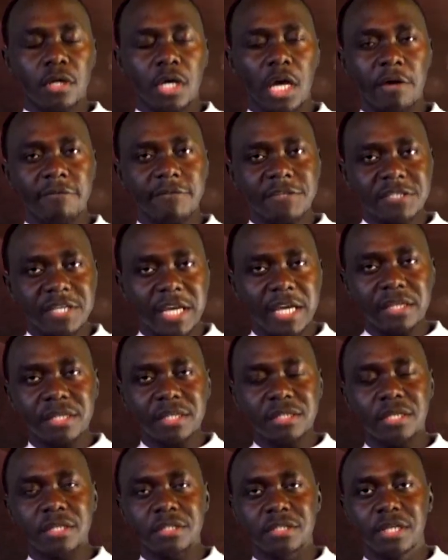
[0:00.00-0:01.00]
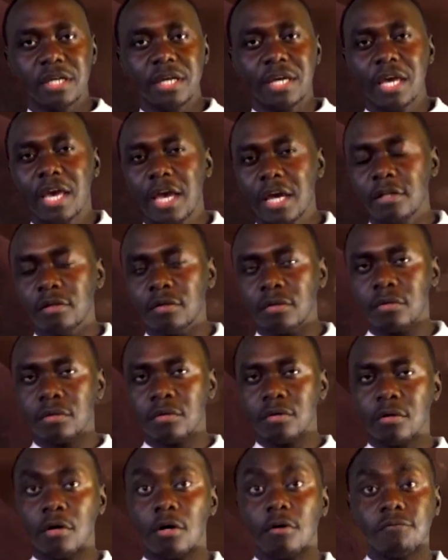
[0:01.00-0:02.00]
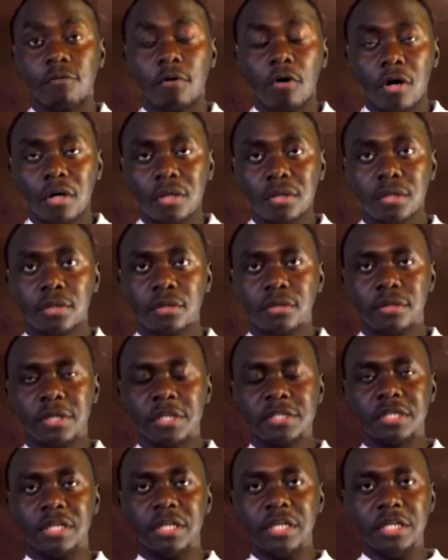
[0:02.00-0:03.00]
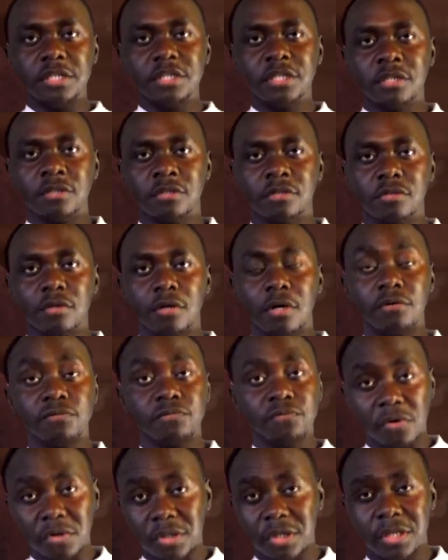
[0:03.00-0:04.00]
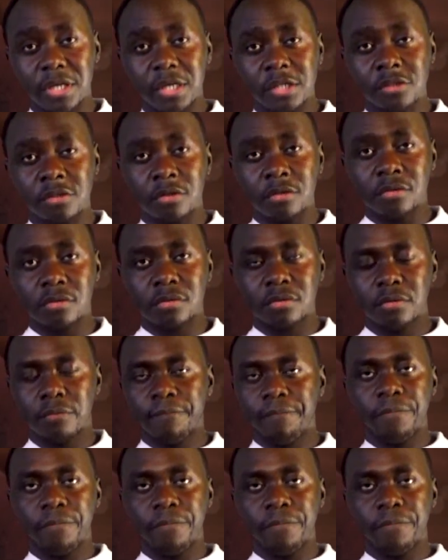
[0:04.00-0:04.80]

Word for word: If Satan is the head of all his legions of fallen angels,